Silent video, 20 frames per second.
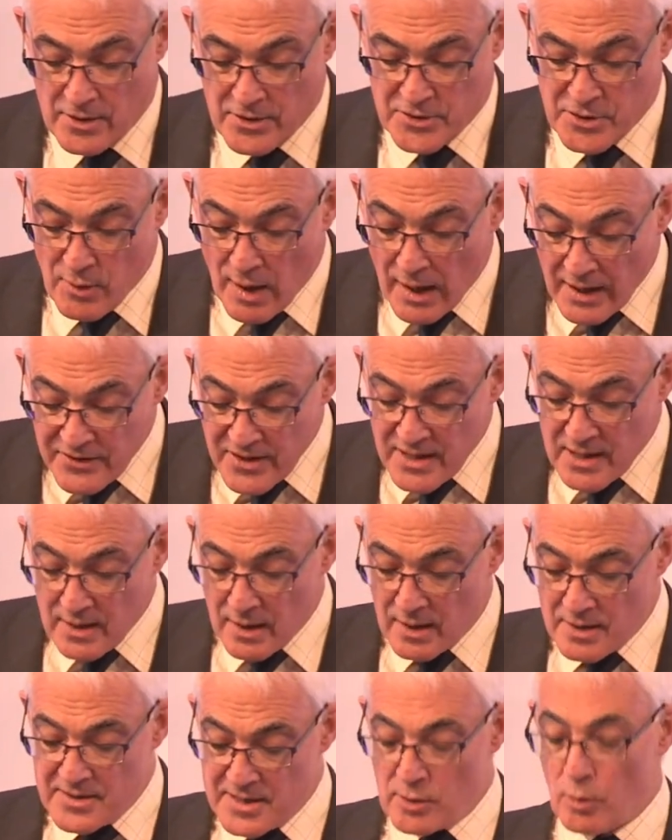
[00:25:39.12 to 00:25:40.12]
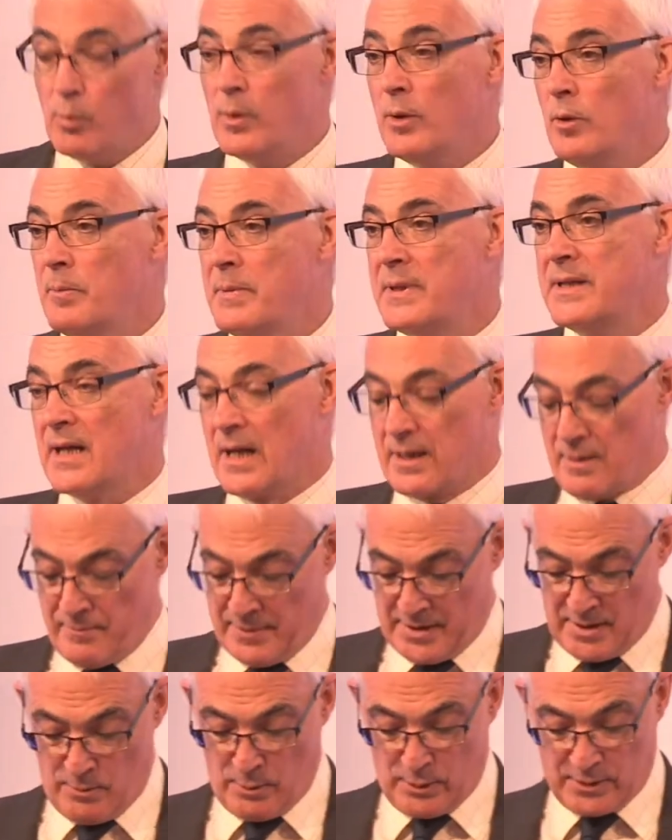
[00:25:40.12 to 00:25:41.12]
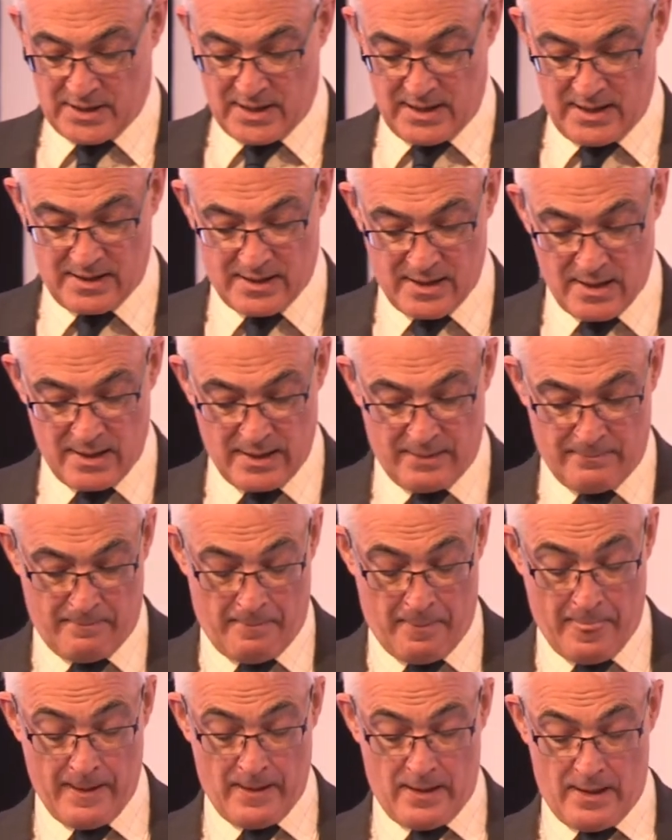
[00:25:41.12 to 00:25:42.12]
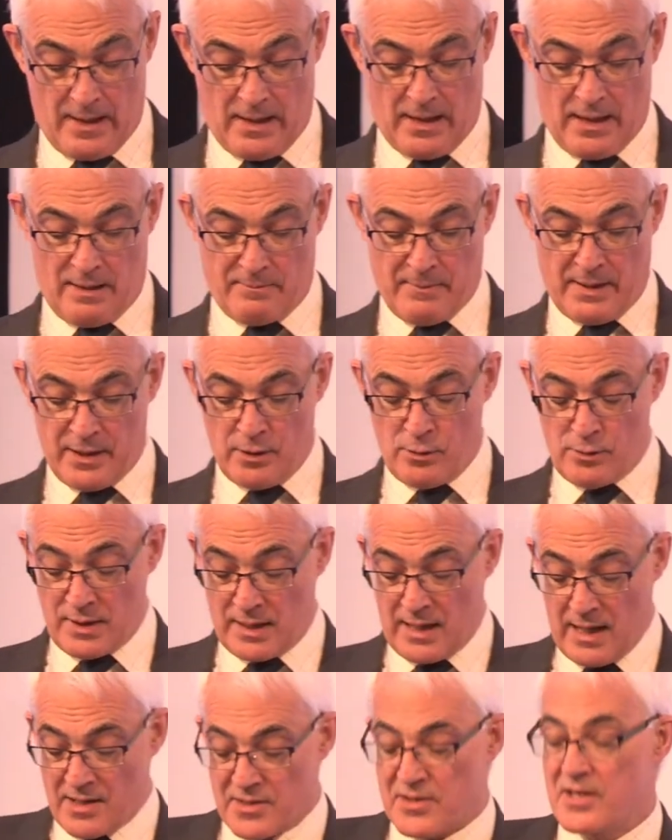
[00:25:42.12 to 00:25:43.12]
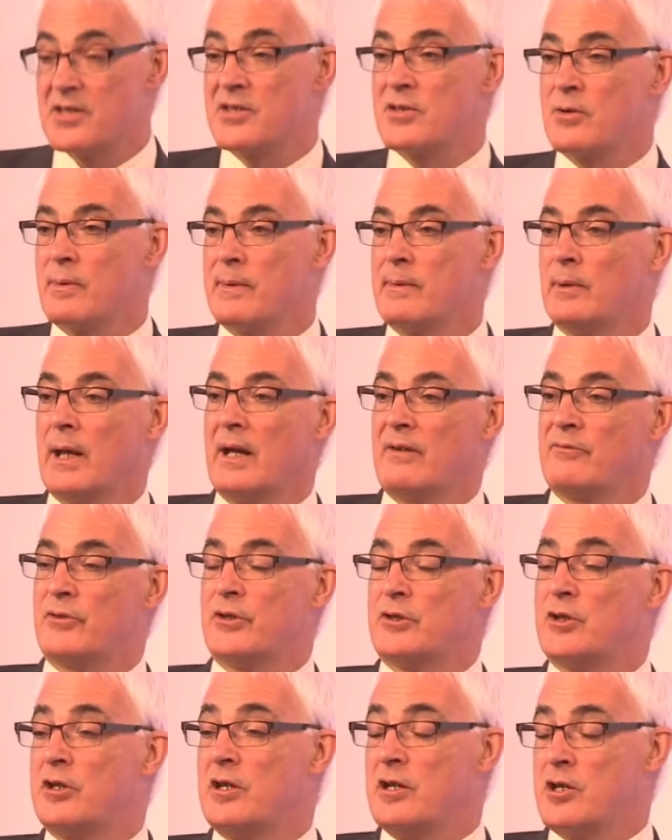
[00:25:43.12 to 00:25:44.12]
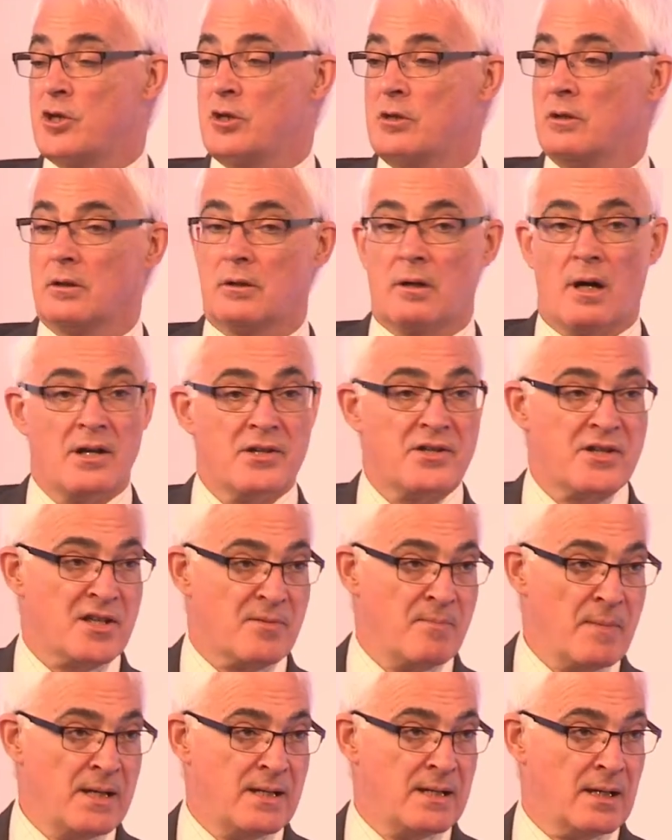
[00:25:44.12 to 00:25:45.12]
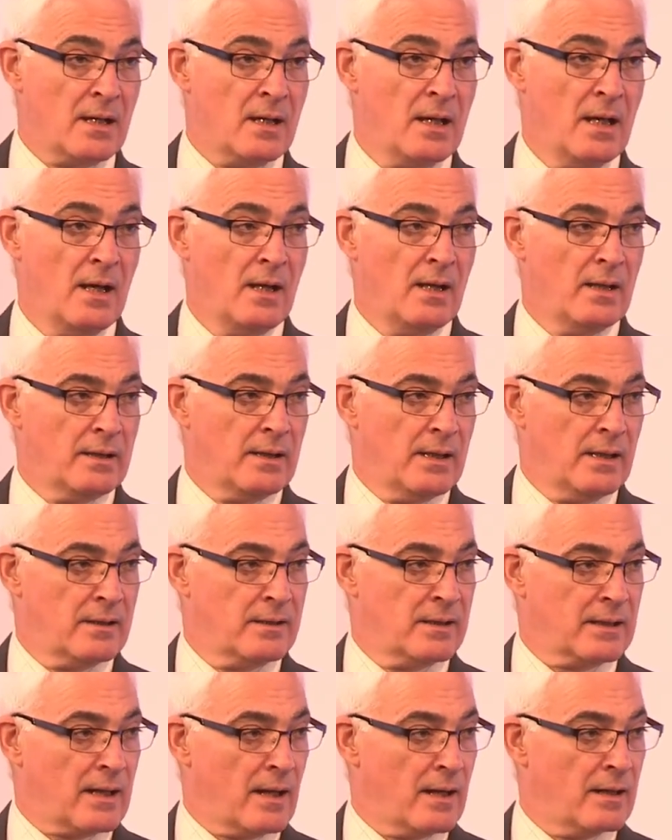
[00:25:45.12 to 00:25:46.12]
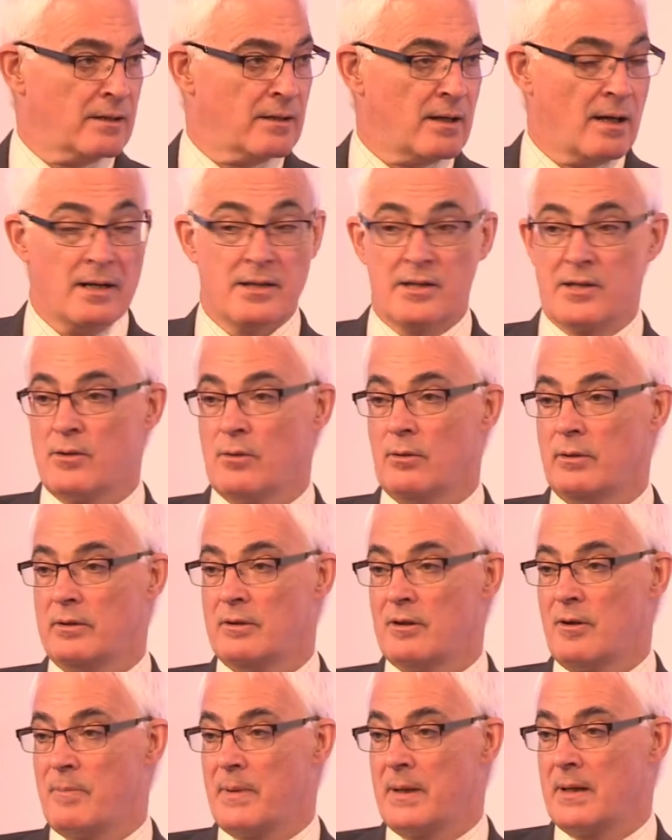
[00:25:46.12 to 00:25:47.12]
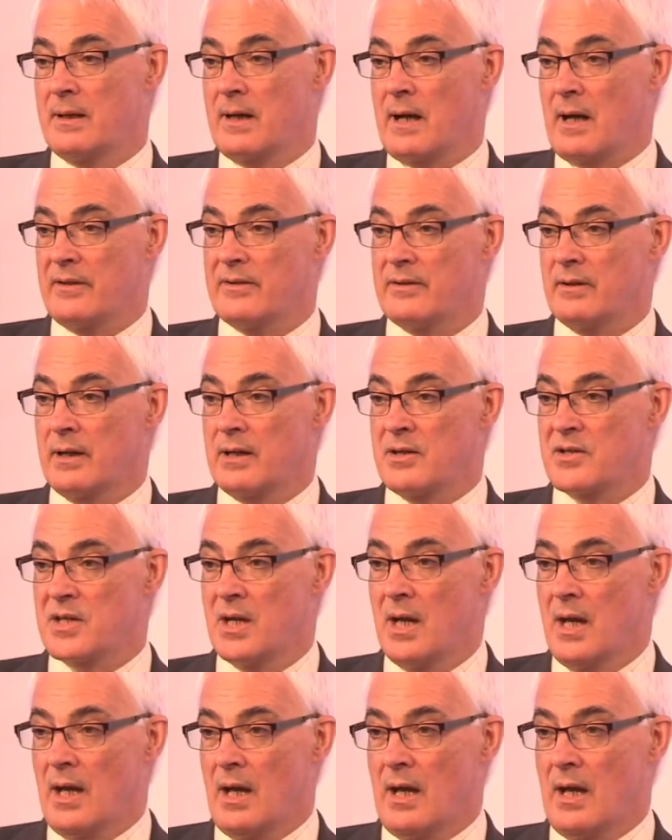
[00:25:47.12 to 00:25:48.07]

So I think a deal will be done, but it will take time. My own guess is that we will have the traditional crisis meeting that characterises all European gatherings